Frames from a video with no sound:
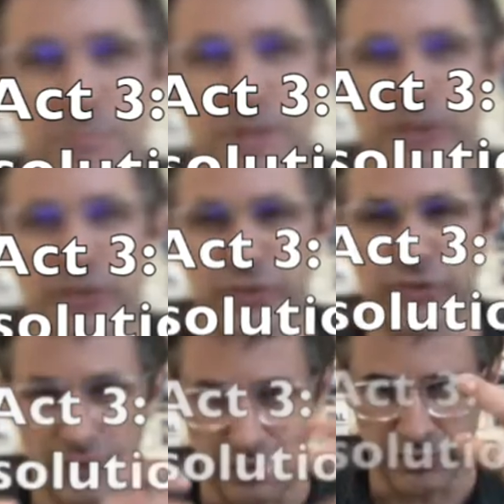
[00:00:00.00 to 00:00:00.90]
because
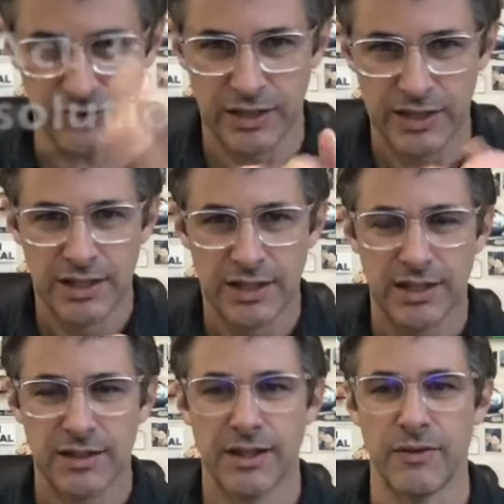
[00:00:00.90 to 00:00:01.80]
it's
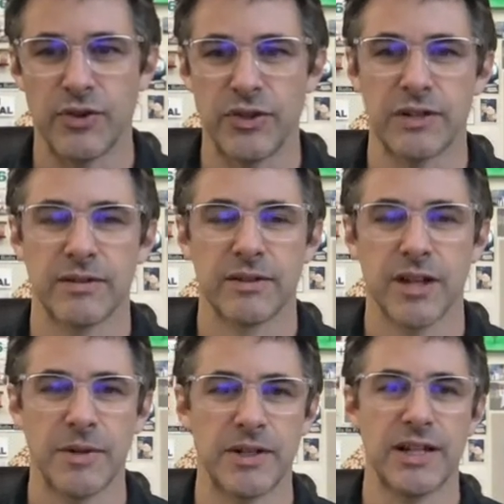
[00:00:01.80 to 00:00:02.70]
everything
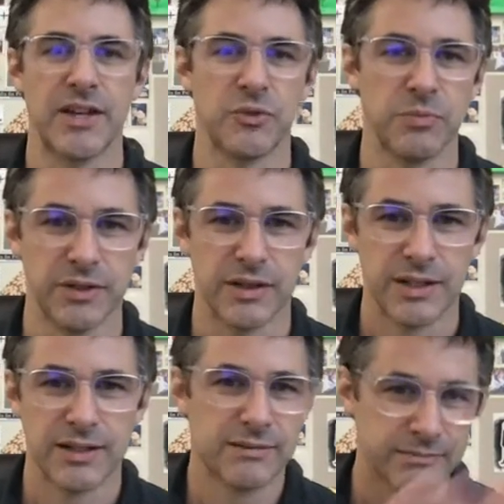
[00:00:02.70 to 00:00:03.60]
coming together, but
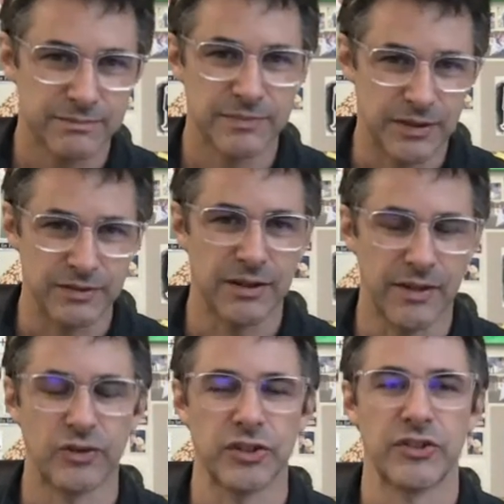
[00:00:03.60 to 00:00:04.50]

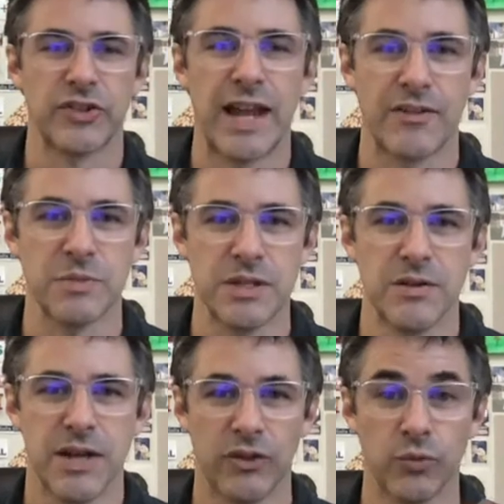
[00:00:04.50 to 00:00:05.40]
obviously it doesn't have to be,
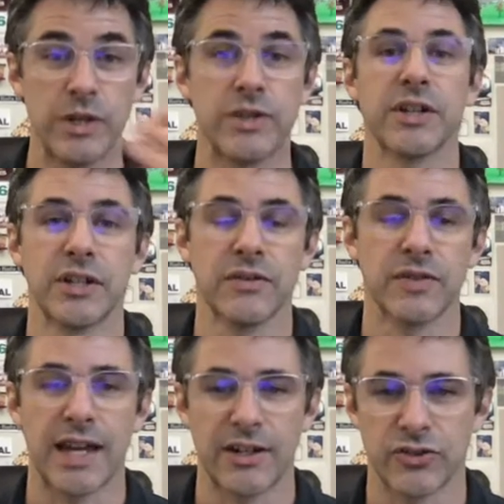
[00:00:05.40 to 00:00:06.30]
as we think of,
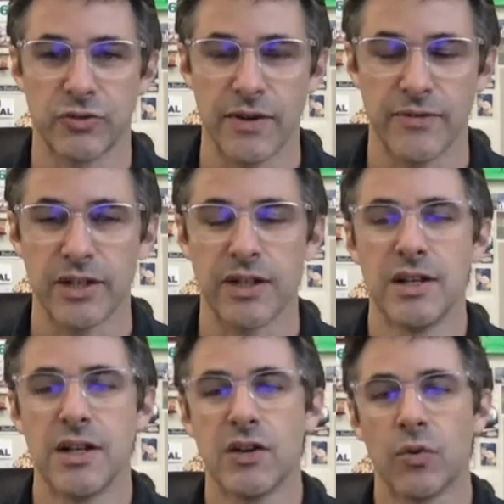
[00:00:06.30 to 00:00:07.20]
catastrophic.
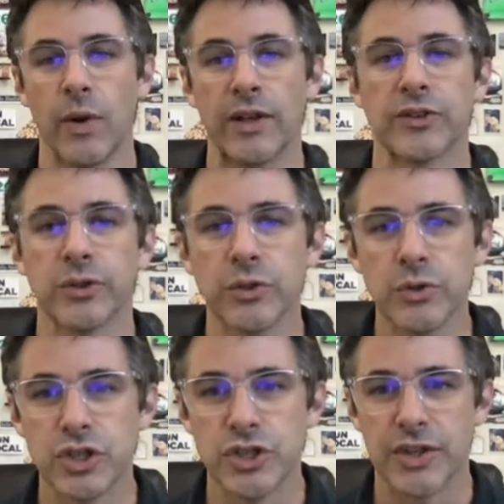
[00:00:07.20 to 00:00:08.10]

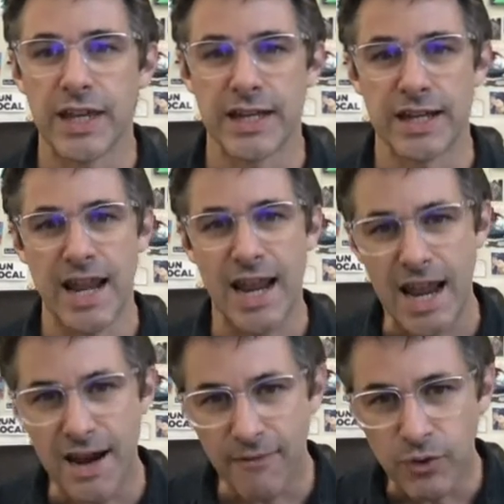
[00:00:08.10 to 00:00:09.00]
Resolution, then,
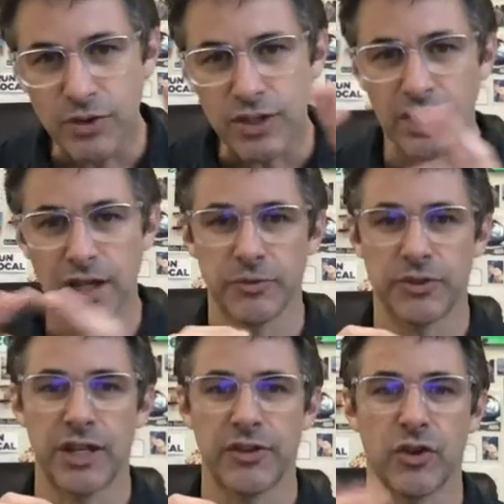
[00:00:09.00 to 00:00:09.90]
everything comes
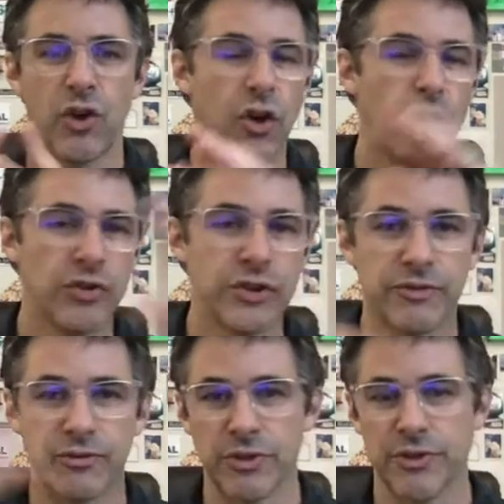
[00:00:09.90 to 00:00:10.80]
together. All the
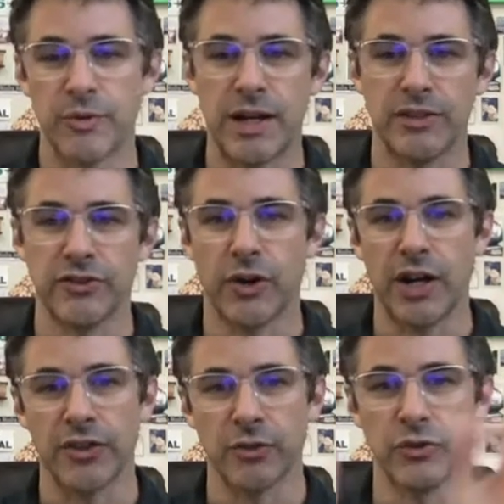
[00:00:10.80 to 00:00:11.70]
different threads are
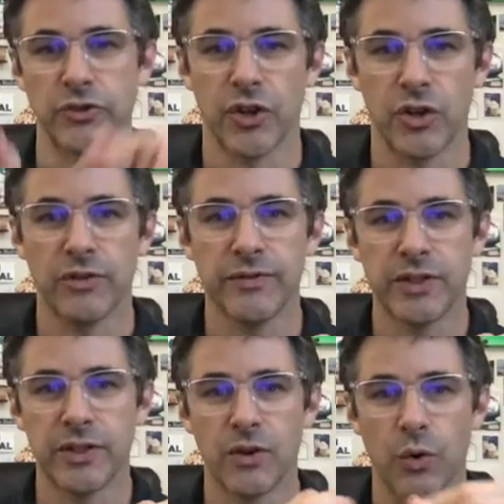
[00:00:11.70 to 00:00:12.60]
either resolved
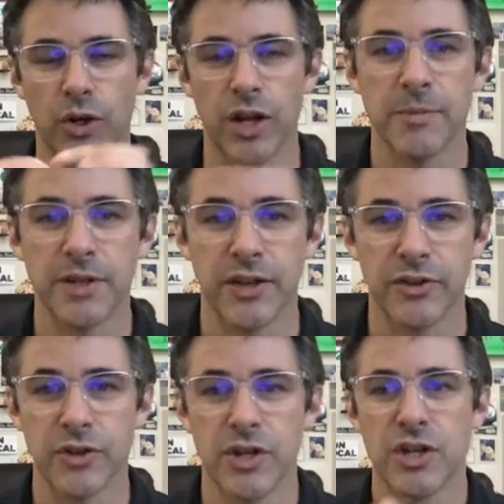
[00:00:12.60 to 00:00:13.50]
or come
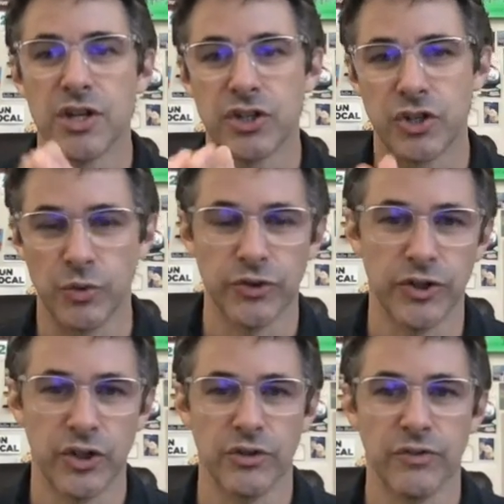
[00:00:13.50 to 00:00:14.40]
together to
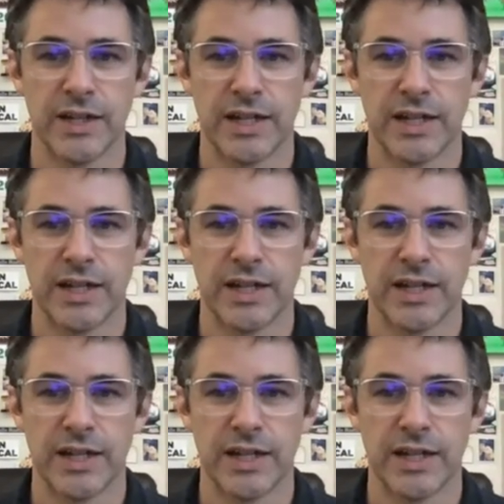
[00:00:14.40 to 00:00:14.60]
resolve